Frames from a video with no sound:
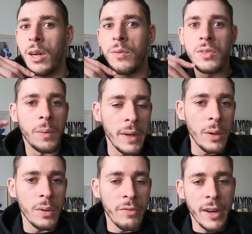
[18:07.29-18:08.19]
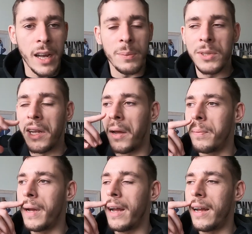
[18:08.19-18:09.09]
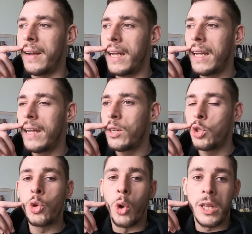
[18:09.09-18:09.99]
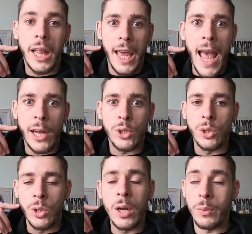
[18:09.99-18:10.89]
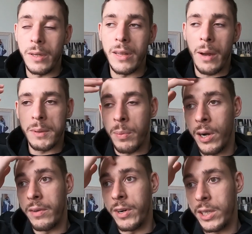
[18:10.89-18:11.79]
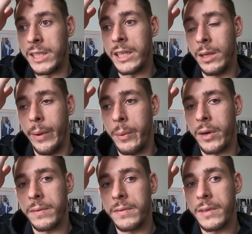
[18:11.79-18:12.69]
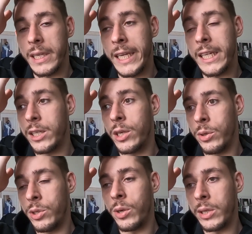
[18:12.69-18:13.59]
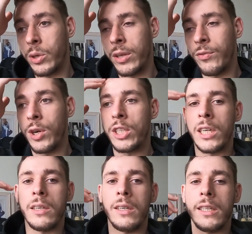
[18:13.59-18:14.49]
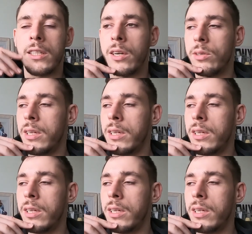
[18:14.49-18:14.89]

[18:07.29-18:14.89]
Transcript: You know, if somebody would fuck up some uh, chore that they had to do, and we that was part of our deal. We were cleaning the dojo and cooking for each other, and etc.